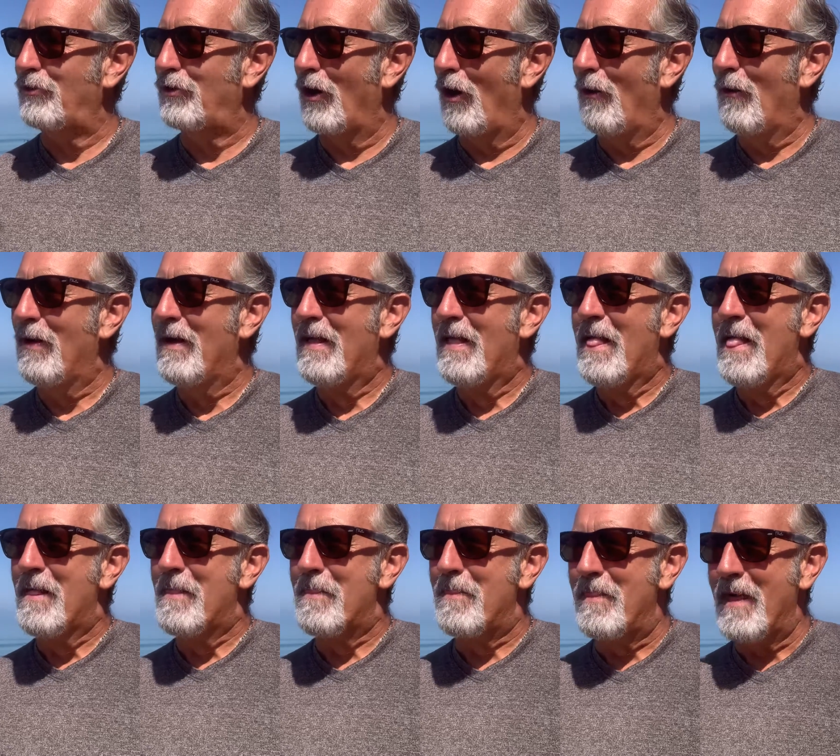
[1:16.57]
So
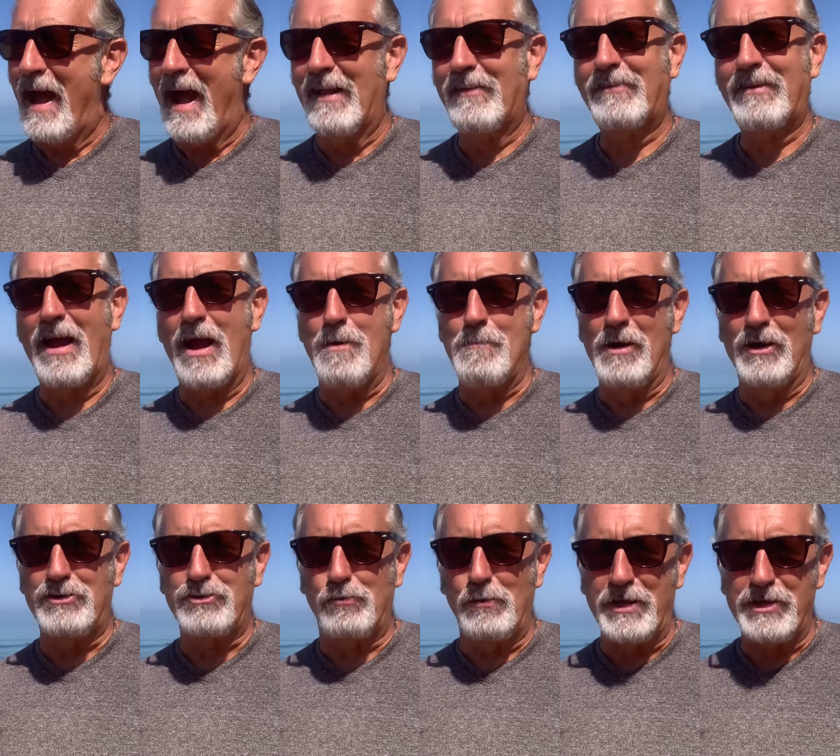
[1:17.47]
that's how
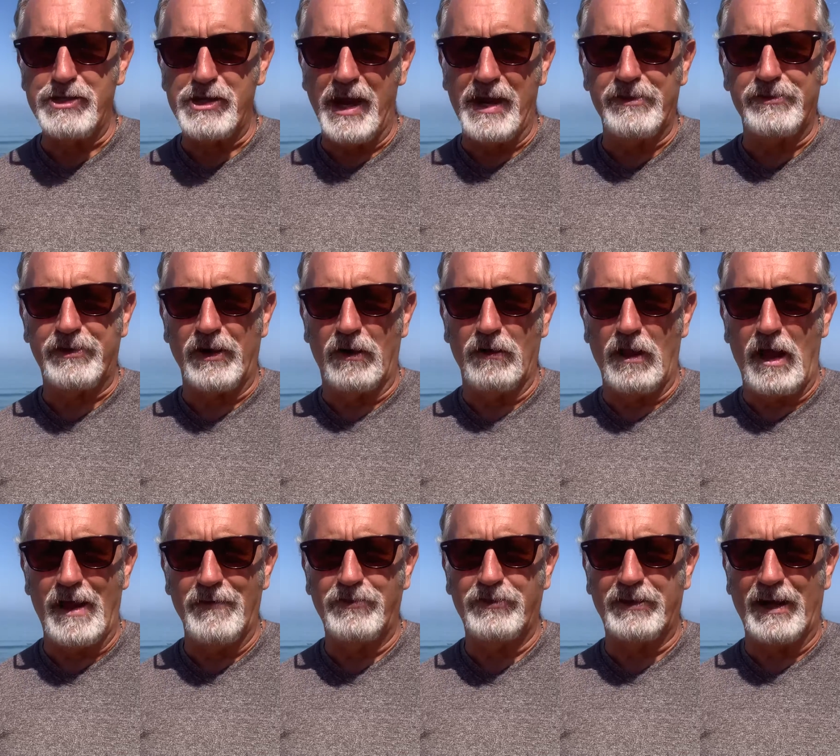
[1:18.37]
much we changed our
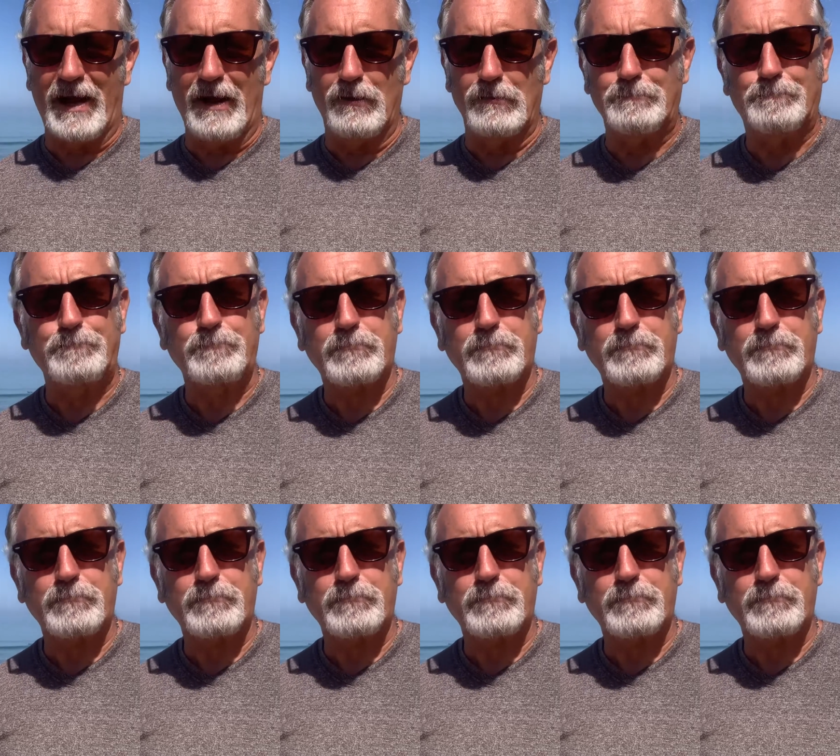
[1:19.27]
lifestyle.